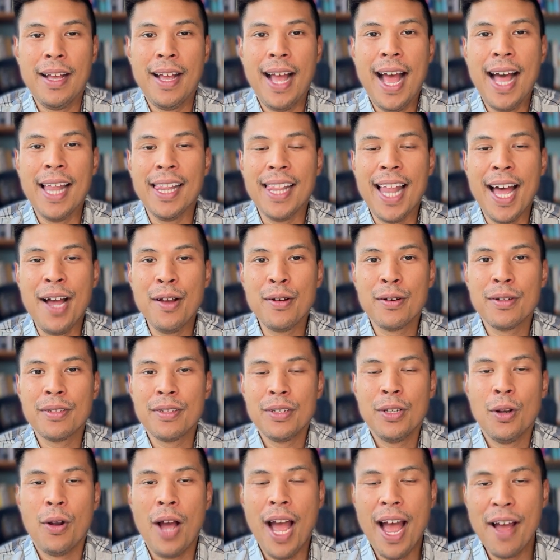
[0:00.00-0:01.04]
allow your,
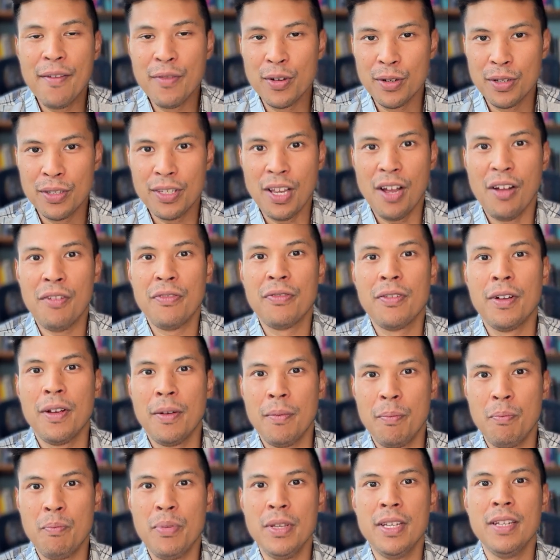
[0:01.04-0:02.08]
have yourself
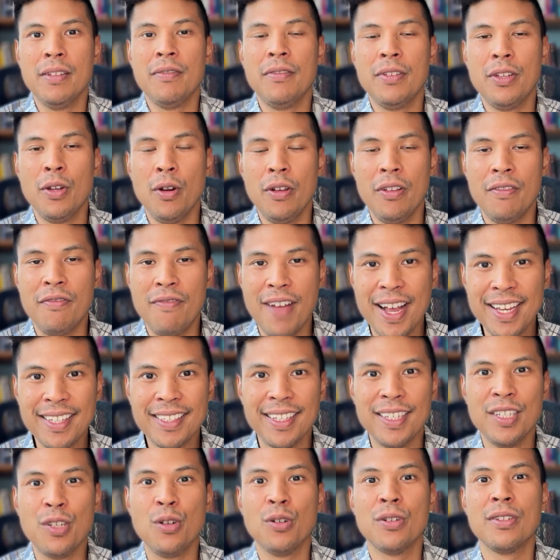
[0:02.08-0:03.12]
be in, invest
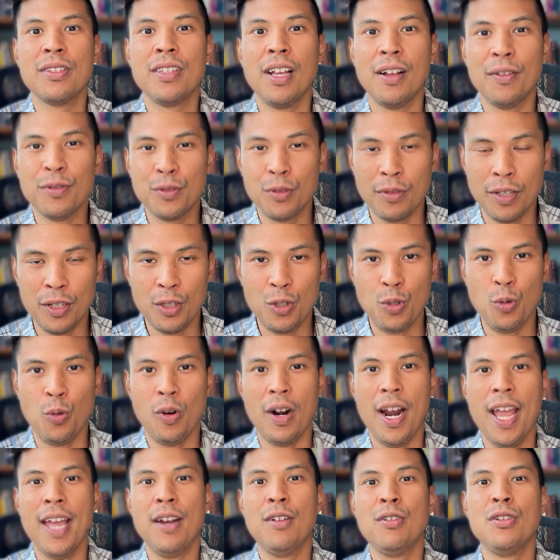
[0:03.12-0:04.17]
in yourself so that you
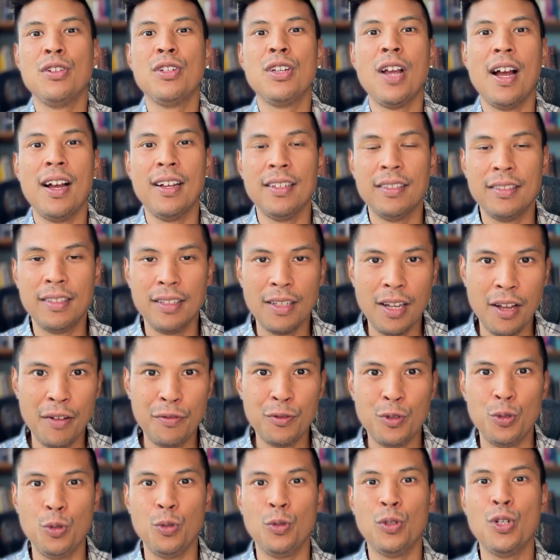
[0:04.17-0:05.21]
are energized enough
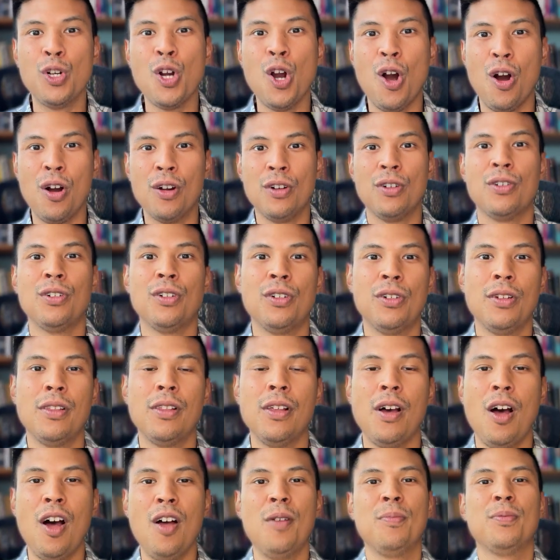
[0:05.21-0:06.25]
to conquer
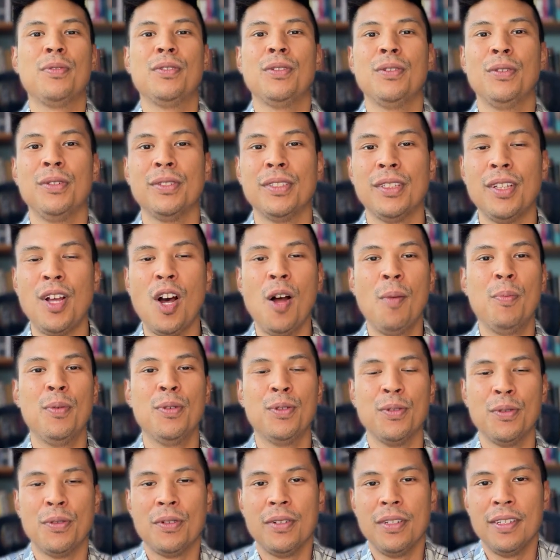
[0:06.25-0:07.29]
the obstacles and the
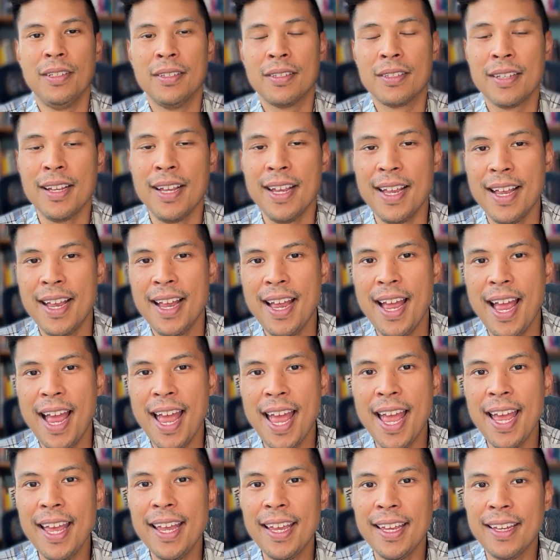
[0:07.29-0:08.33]
opportunities
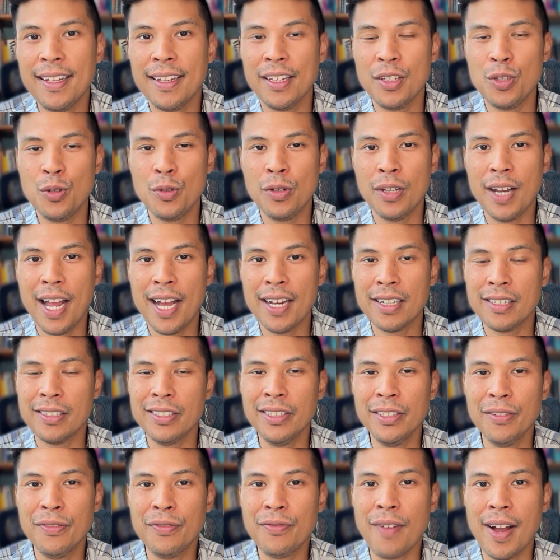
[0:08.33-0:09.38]
ahead, and you can
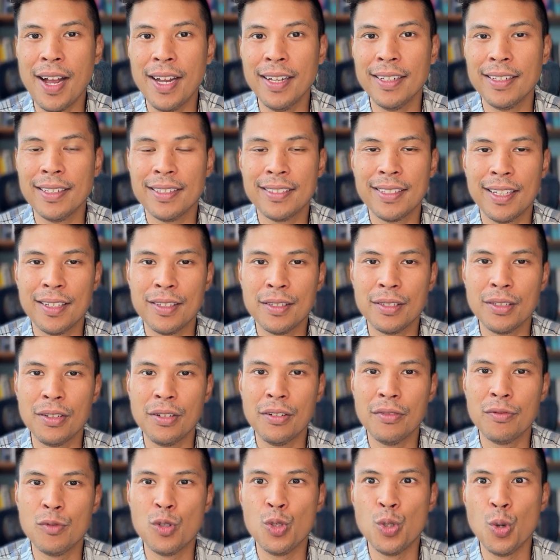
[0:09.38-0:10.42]
actually find a sense
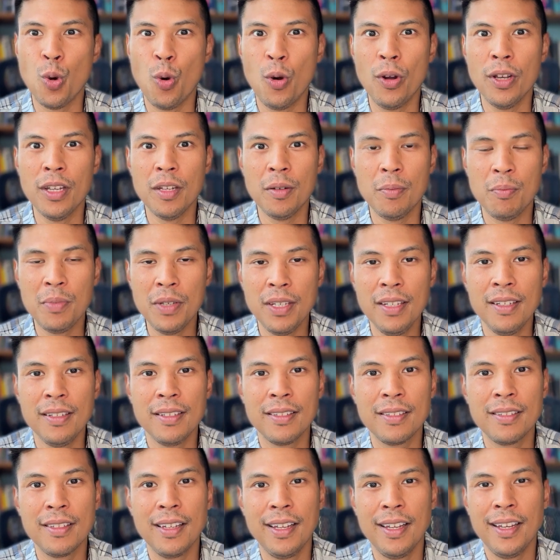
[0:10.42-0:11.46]
of joy and
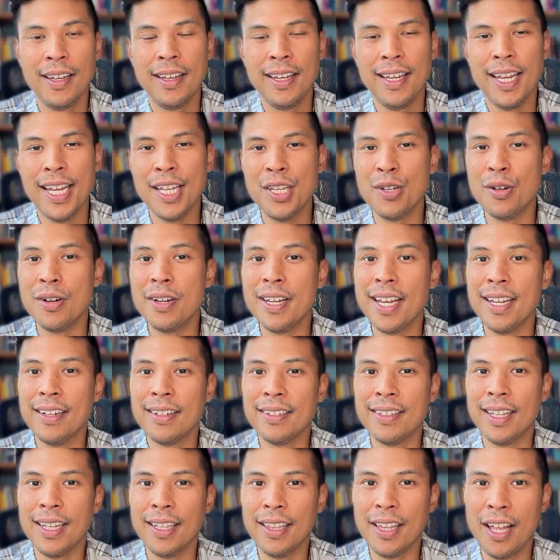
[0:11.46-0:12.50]
peace in your
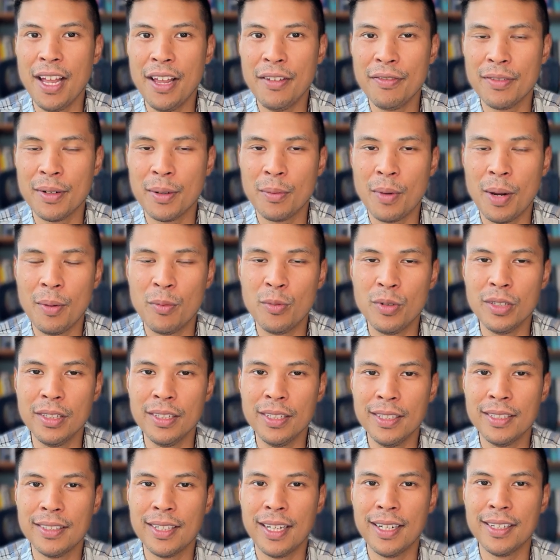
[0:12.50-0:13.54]
day-to-day life. And I'm
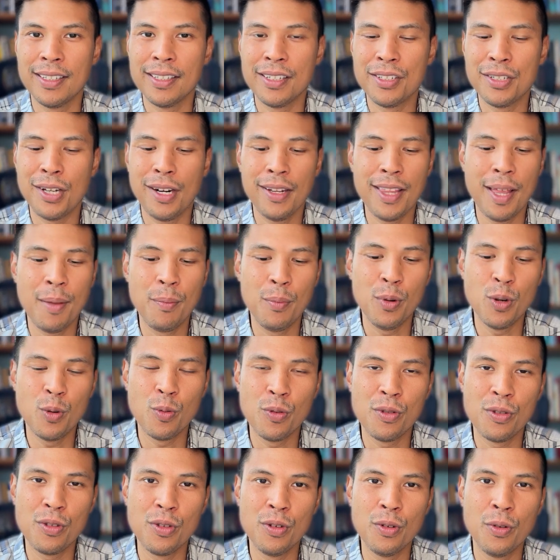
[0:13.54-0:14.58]
really excited to share that book
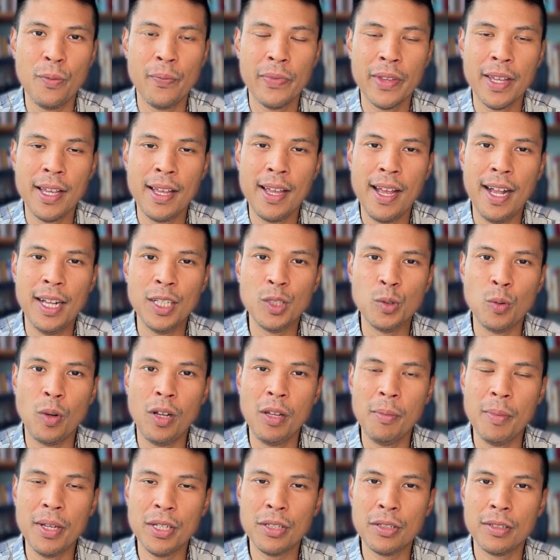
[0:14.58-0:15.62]
with you as
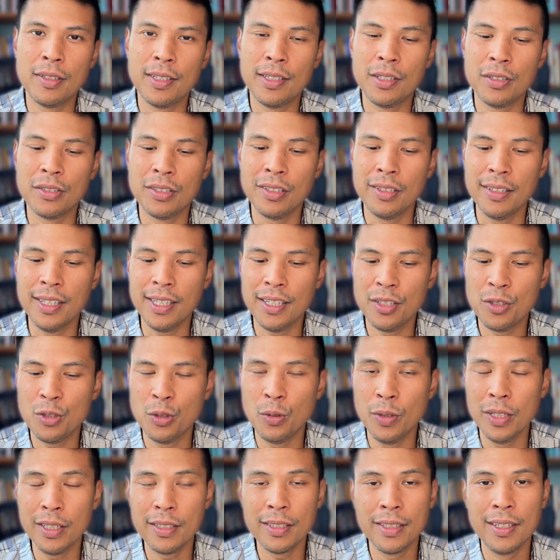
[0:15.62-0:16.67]
well. Make sure that there's a link
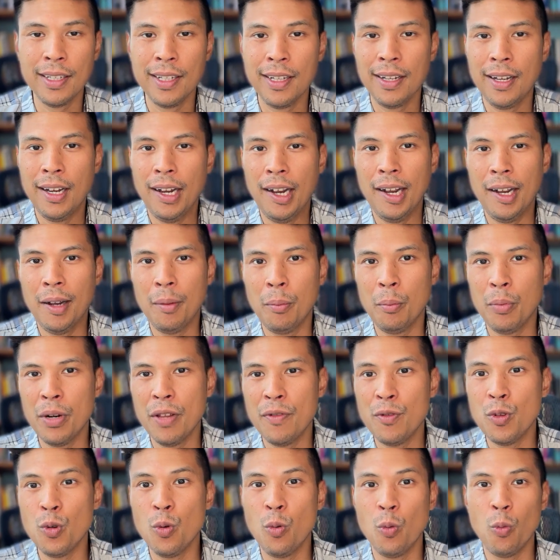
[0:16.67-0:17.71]
to it. But
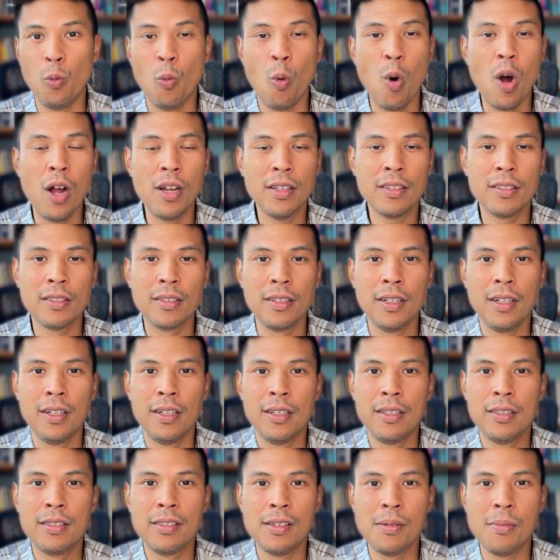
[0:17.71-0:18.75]
if you want
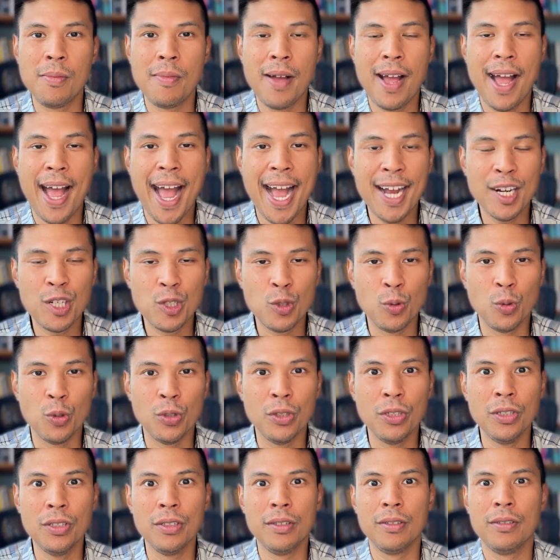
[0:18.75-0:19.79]
some
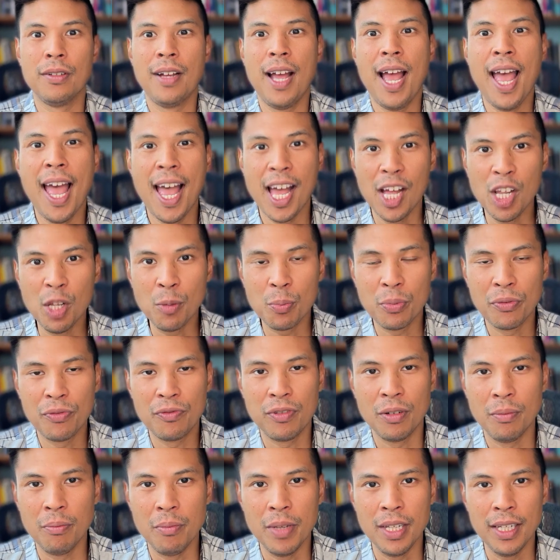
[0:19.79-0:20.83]
actual help
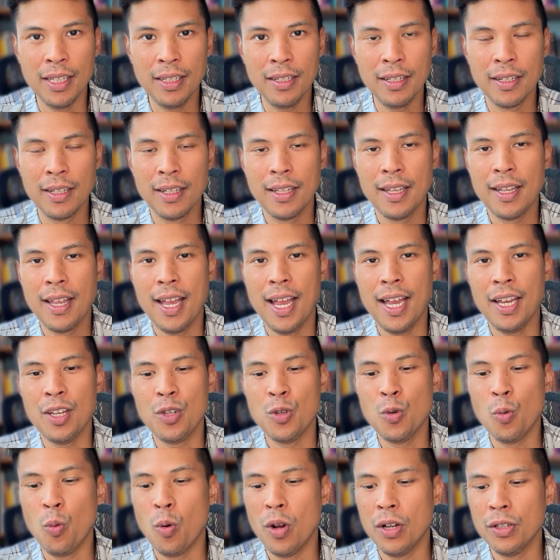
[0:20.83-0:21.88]
from me and
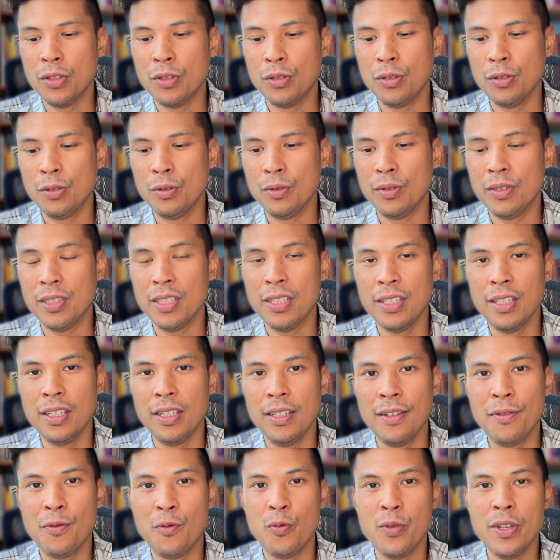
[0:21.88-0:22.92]
you want to
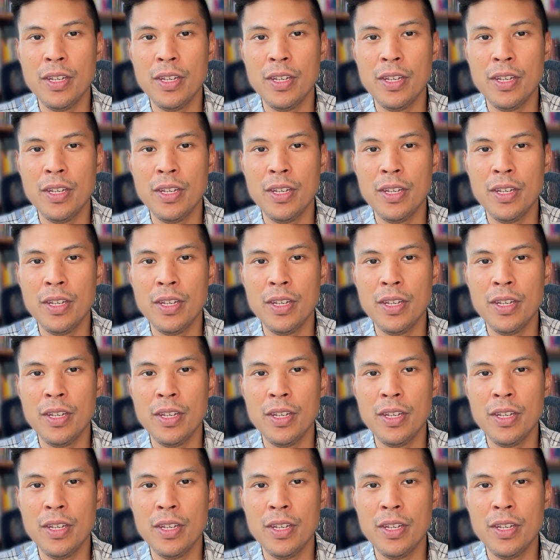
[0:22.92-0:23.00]
see if